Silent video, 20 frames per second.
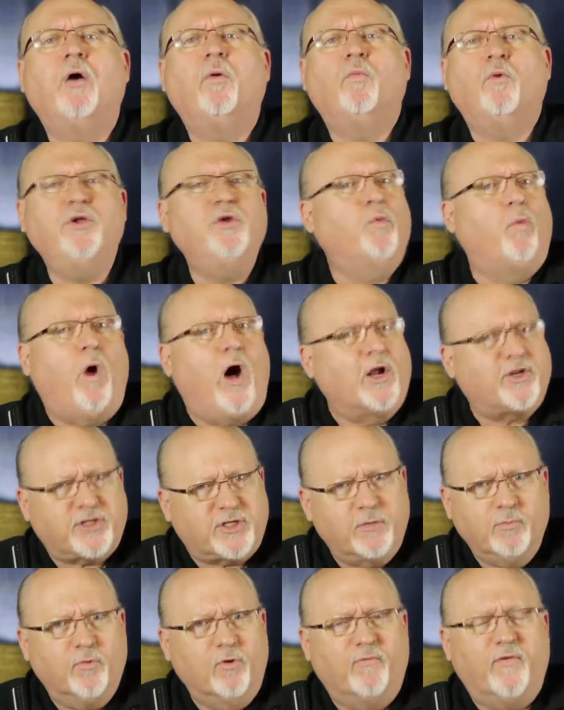when you
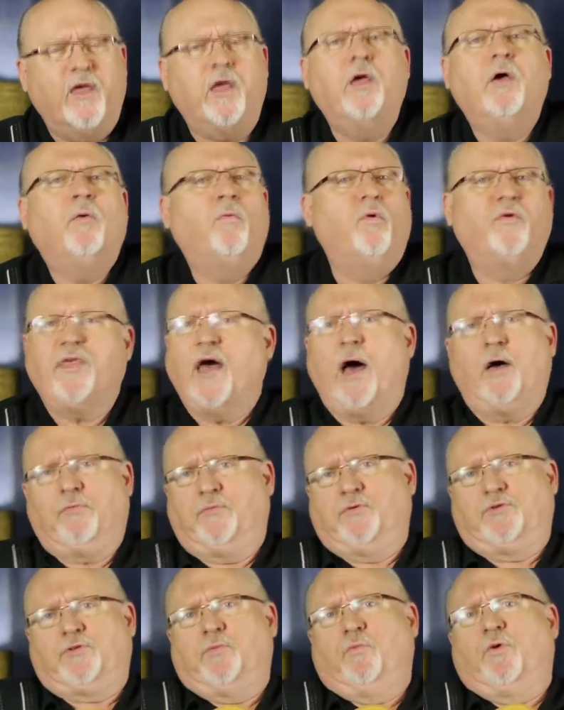watched the movie
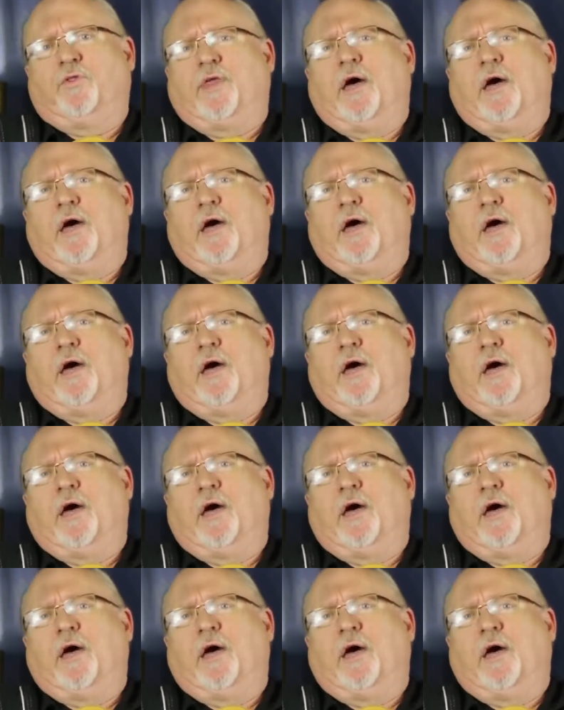without